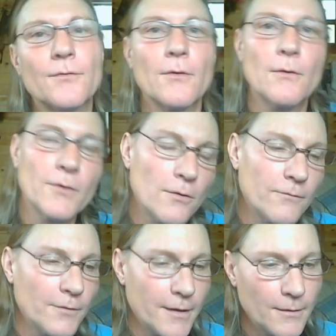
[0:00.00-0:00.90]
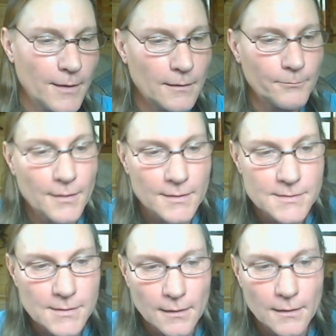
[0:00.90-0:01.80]
So I went over there and
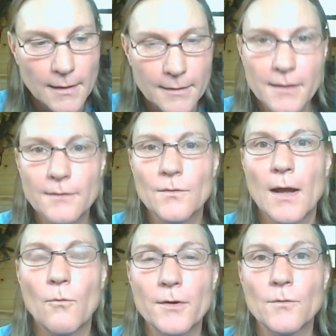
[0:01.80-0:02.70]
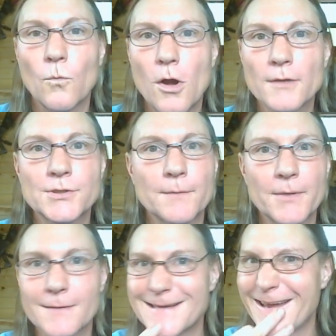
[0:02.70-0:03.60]
plus uh, I needed to, I wanted to wash it
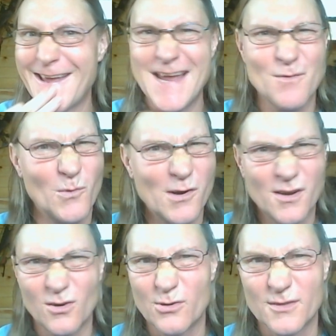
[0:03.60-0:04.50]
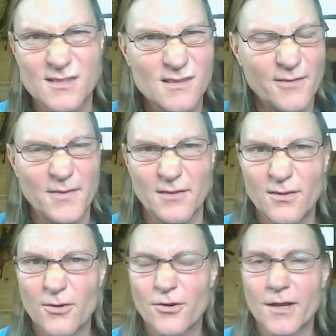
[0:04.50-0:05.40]
because I hate working on stuff that's
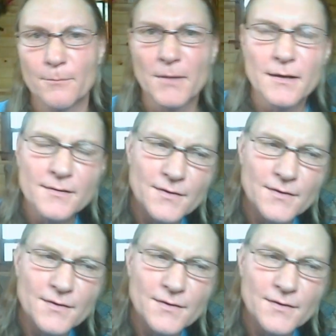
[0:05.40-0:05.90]
dirty and muddy.